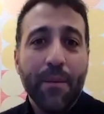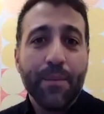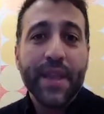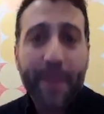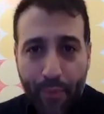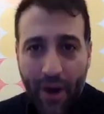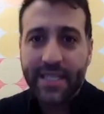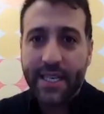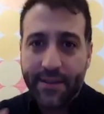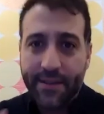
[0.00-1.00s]
the
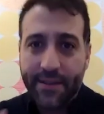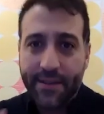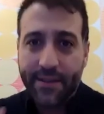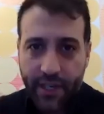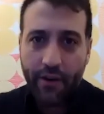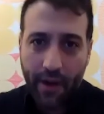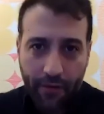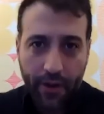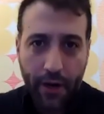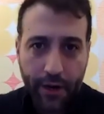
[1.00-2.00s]
process,
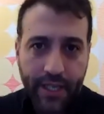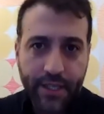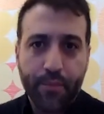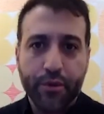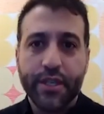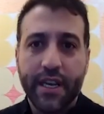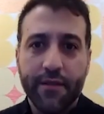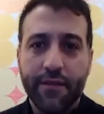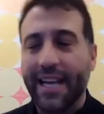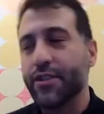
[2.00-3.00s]
of learning to perceive
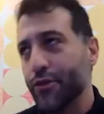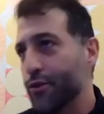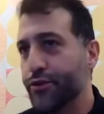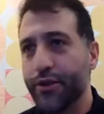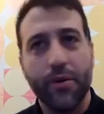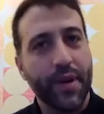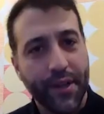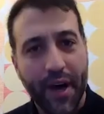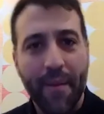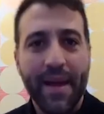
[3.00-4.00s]
like social,
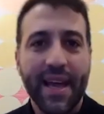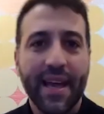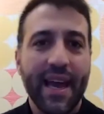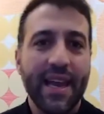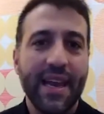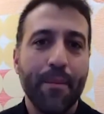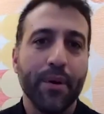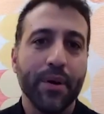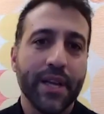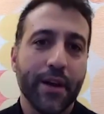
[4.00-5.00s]
economic, and
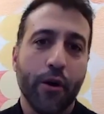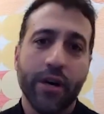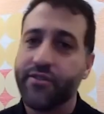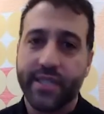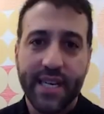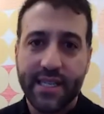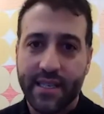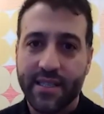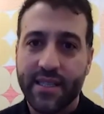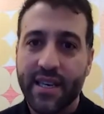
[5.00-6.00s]
political
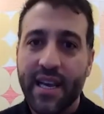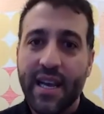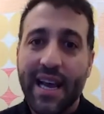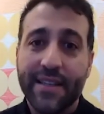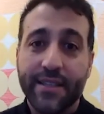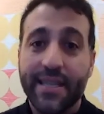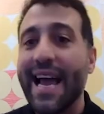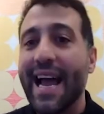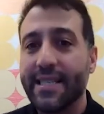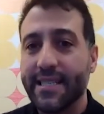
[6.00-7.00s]
contradictions, and to take
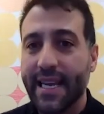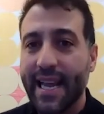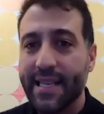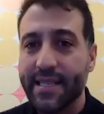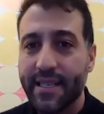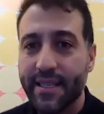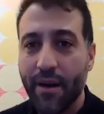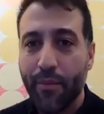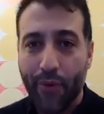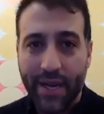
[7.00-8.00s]
action against the
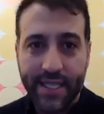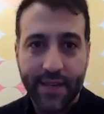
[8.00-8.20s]
oppressive